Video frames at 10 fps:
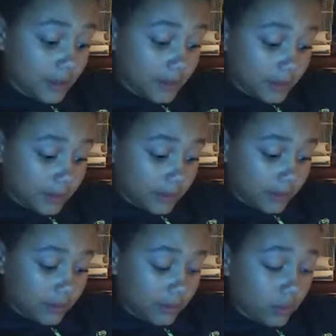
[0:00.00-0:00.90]

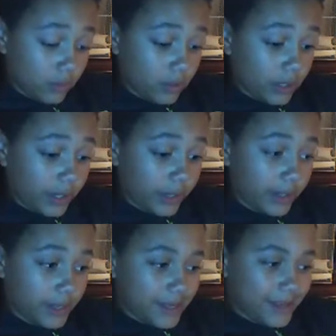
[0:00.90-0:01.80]
So, yeah.
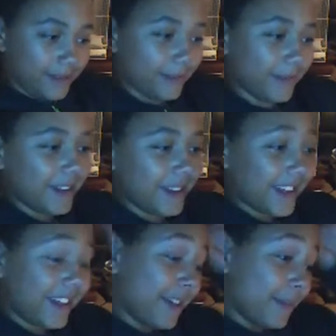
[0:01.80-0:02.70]

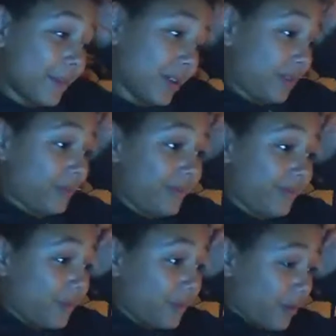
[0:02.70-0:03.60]
But
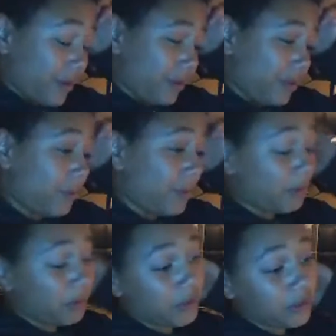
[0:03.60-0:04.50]
you're
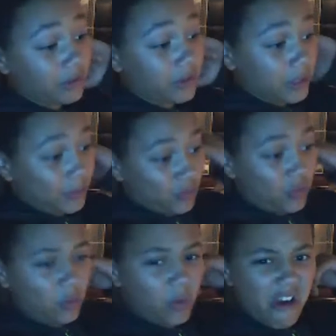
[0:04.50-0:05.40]
probably wondering,
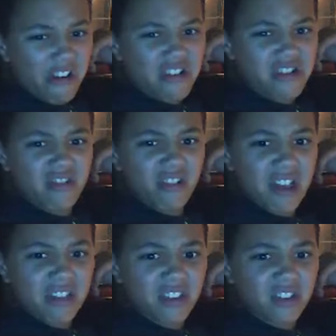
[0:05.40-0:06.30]
well, where did you
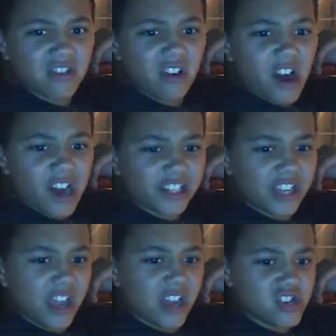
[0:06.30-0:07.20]
get this cotton
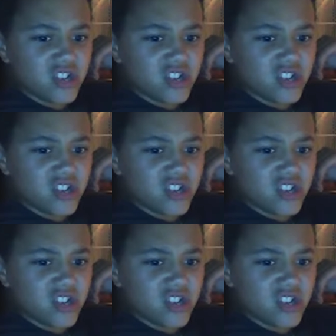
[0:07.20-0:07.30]
candy?